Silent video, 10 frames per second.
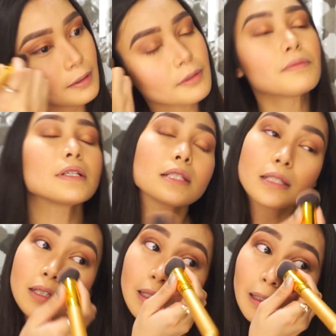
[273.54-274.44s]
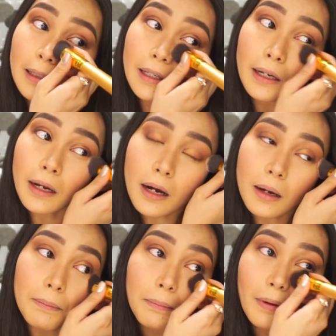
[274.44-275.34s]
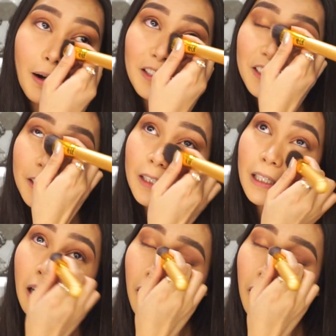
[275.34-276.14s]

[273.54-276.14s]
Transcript: So I'm just cleaning up under.